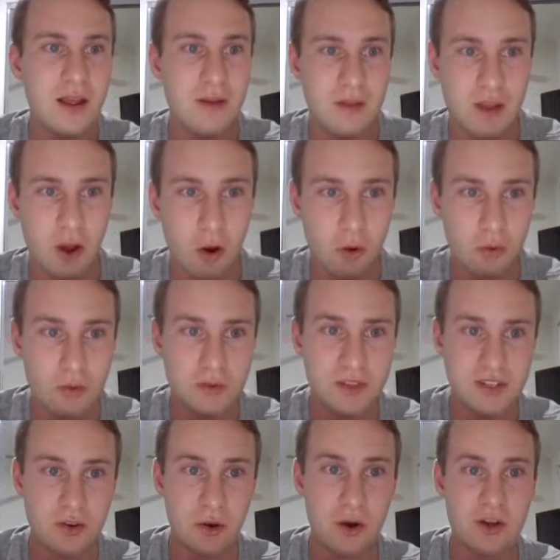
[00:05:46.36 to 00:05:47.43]
cold
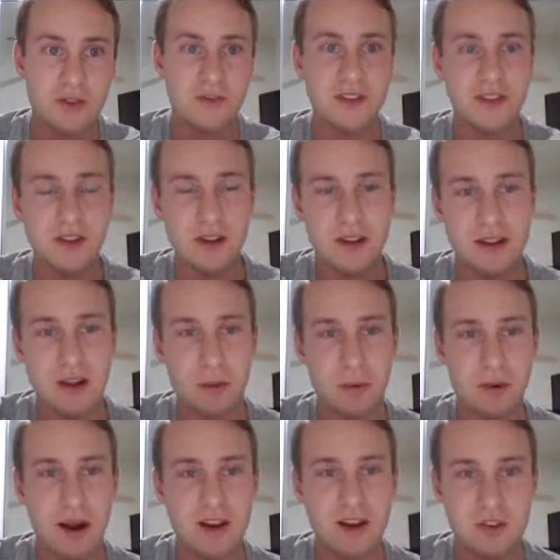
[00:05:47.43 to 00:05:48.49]
storage facility
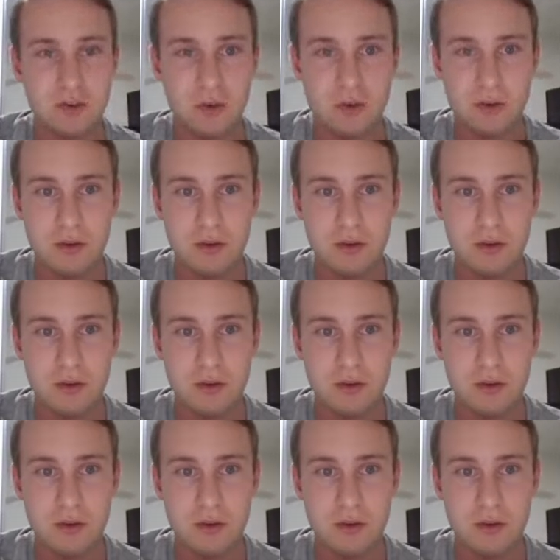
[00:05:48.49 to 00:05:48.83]
operational.